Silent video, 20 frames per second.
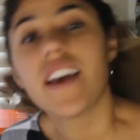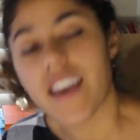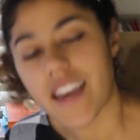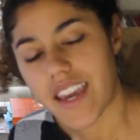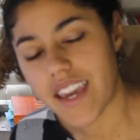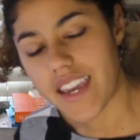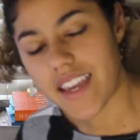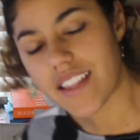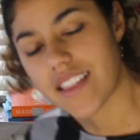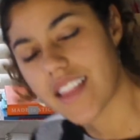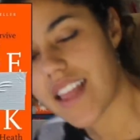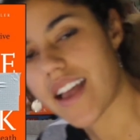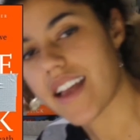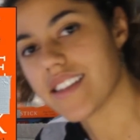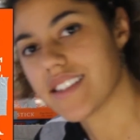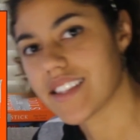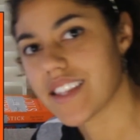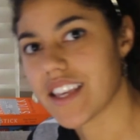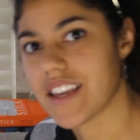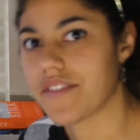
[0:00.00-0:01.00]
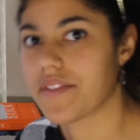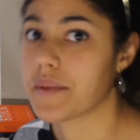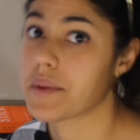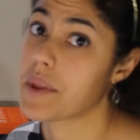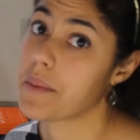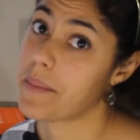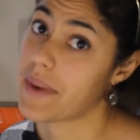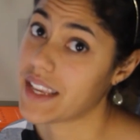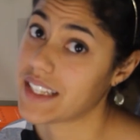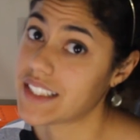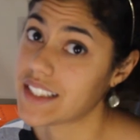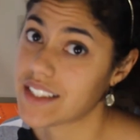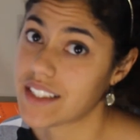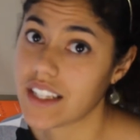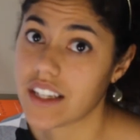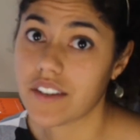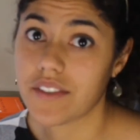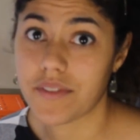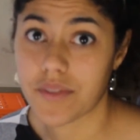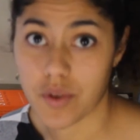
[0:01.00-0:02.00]
And lastly, from the Made to
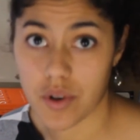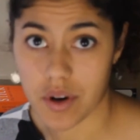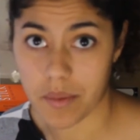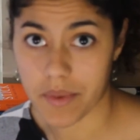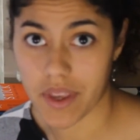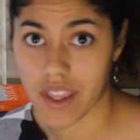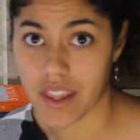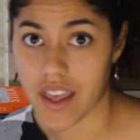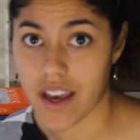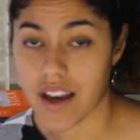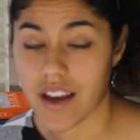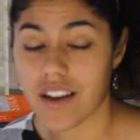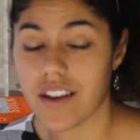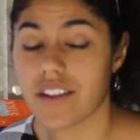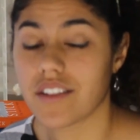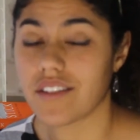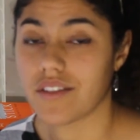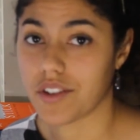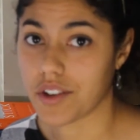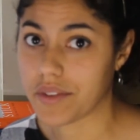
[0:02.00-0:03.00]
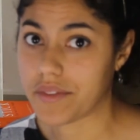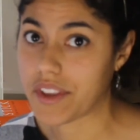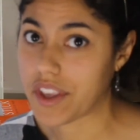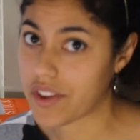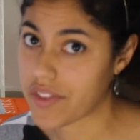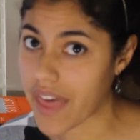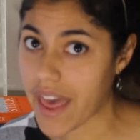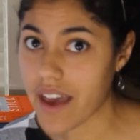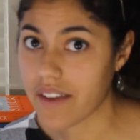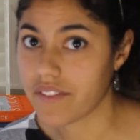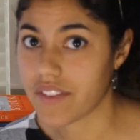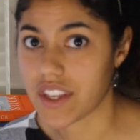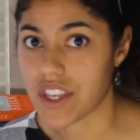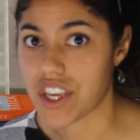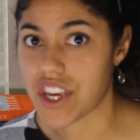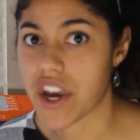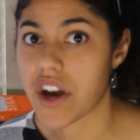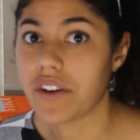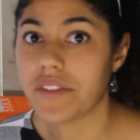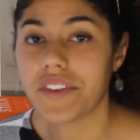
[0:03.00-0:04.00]
Stick formula, review that
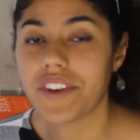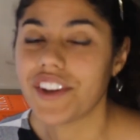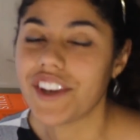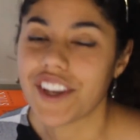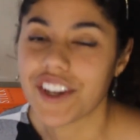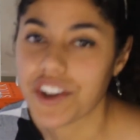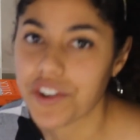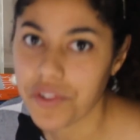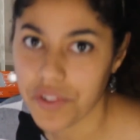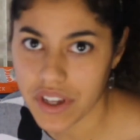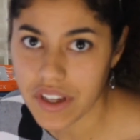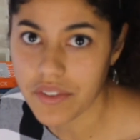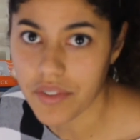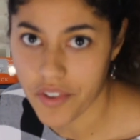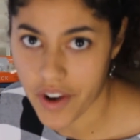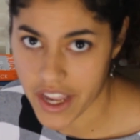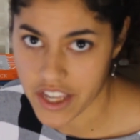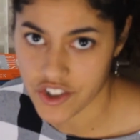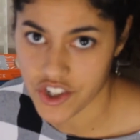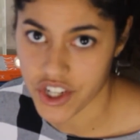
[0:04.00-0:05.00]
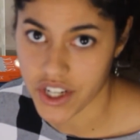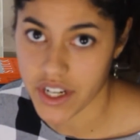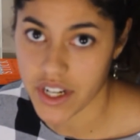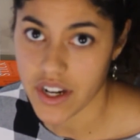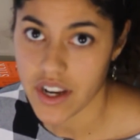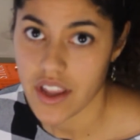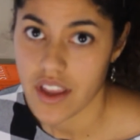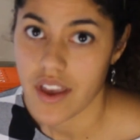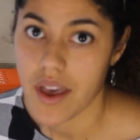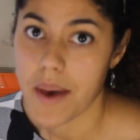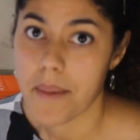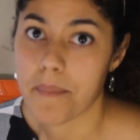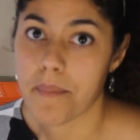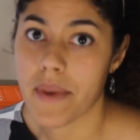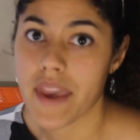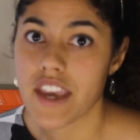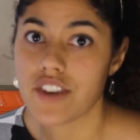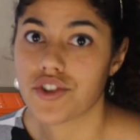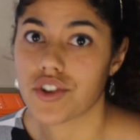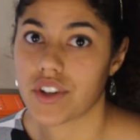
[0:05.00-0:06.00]
video if you need a refresher.
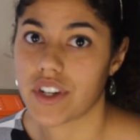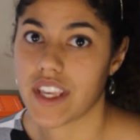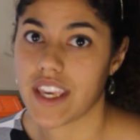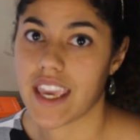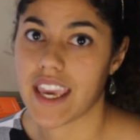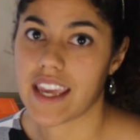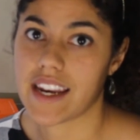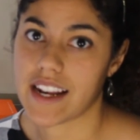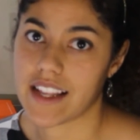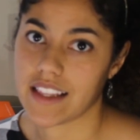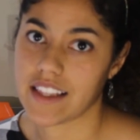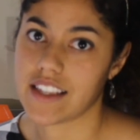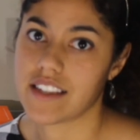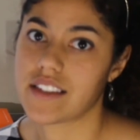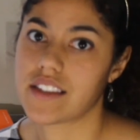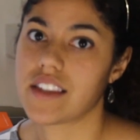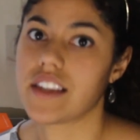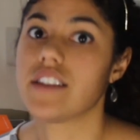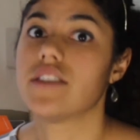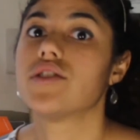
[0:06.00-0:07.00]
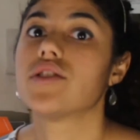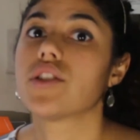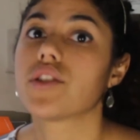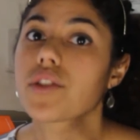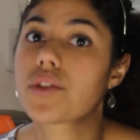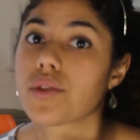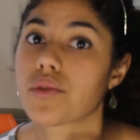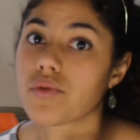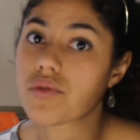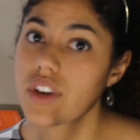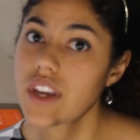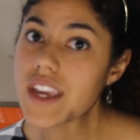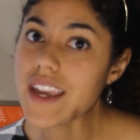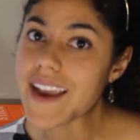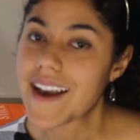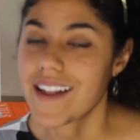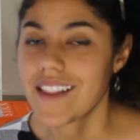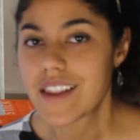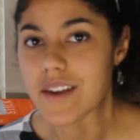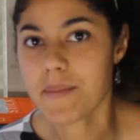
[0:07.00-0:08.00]
Make sure to get at least these 3
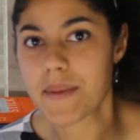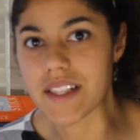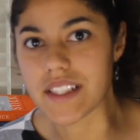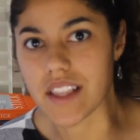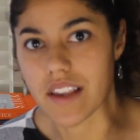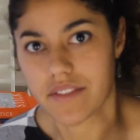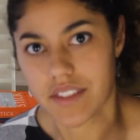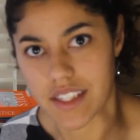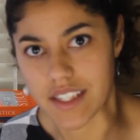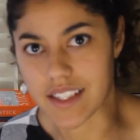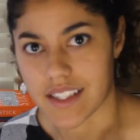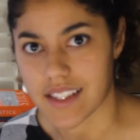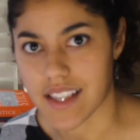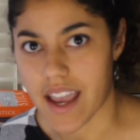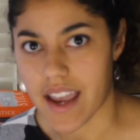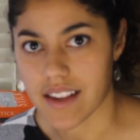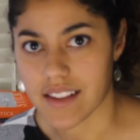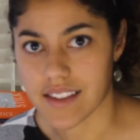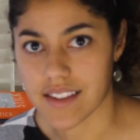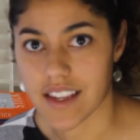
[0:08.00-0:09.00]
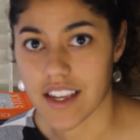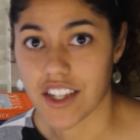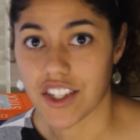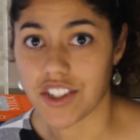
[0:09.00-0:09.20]
elements of success.